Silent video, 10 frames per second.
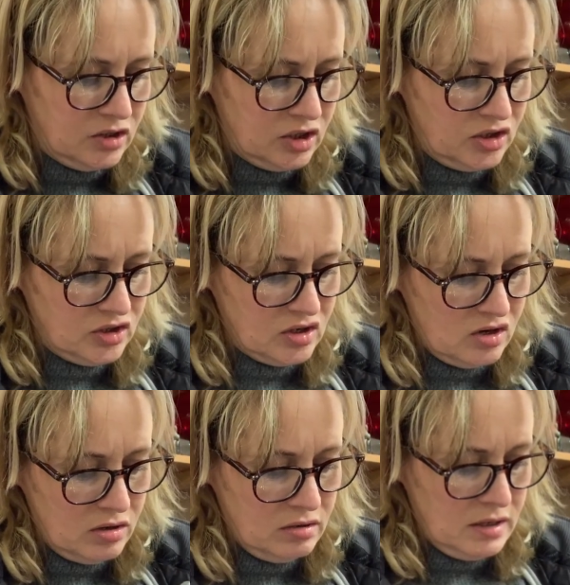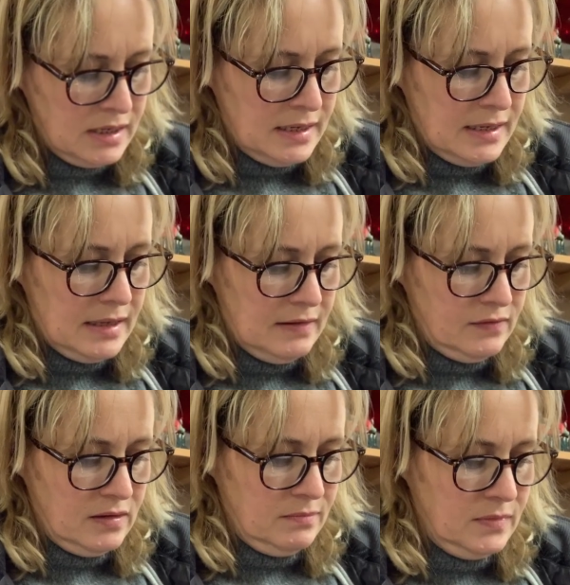I just got given
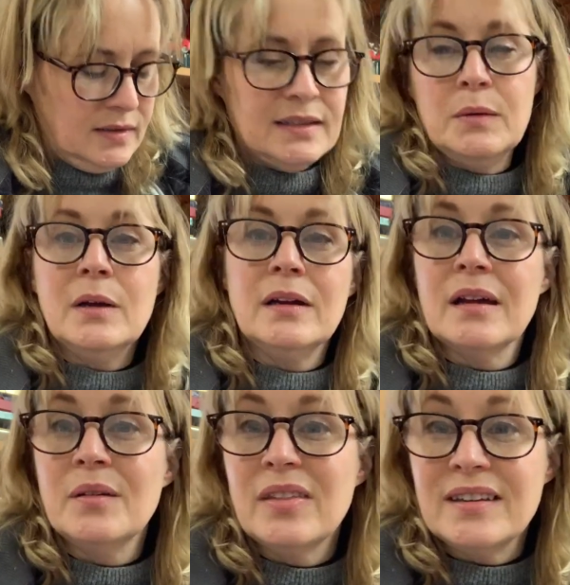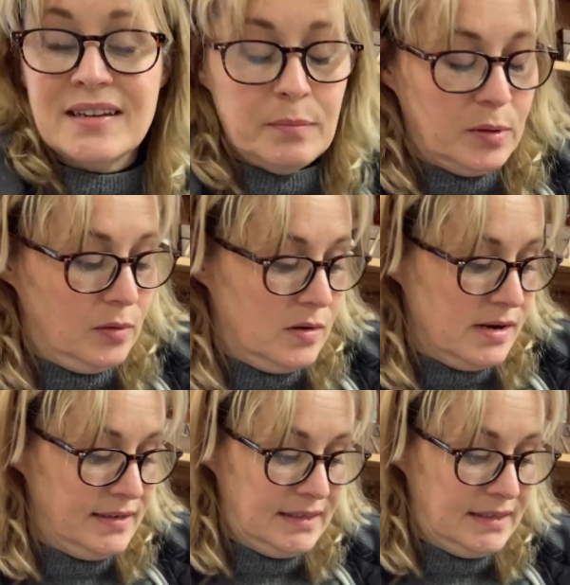them because they were going to go to the tip otherwise.